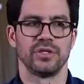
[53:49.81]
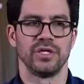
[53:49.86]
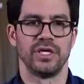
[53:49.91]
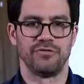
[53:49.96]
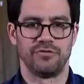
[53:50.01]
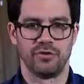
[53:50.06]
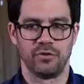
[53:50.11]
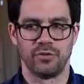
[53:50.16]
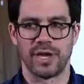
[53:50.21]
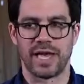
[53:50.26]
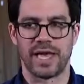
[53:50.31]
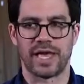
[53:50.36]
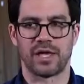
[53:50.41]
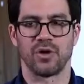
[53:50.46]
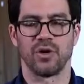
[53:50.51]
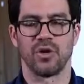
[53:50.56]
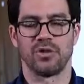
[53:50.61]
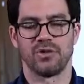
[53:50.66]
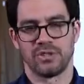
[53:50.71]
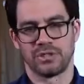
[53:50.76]
if you add
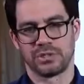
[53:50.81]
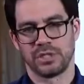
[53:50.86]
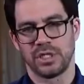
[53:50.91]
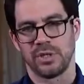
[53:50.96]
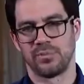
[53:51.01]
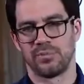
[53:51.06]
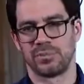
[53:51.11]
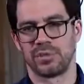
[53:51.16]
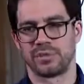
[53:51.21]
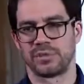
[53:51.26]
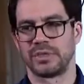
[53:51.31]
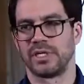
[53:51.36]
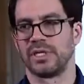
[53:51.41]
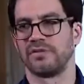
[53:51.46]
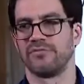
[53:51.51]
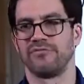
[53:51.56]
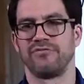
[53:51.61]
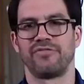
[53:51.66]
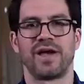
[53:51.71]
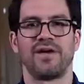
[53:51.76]
all this up, it's
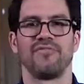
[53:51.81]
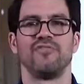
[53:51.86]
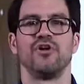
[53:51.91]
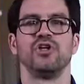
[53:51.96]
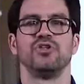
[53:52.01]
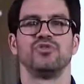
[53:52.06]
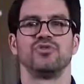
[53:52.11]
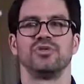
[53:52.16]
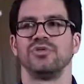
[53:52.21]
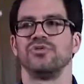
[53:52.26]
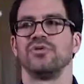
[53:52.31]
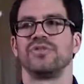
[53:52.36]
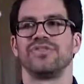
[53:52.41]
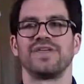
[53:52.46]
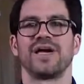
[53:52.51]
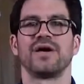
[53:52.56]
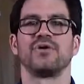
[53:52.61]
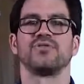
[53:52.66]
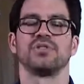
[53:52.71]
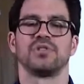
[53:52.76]
like $500 to
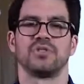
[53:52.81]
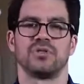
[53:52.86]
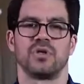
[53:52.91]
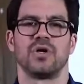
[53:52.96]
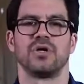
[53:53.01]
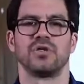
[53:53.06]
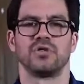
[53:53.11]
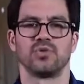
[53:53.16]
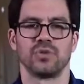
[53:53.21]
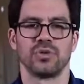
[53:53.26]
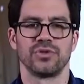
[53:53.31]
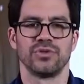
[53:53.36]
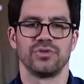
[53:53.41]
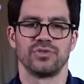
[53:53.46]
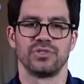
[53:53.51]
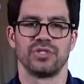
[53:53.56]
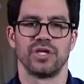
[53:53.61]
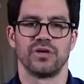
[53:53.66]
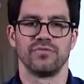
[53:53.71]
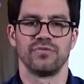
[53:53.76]
$1,000 worth
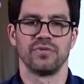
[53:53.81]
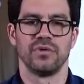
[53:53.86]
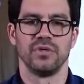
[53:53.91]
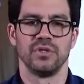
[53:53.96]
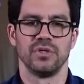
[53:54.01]
of stuff.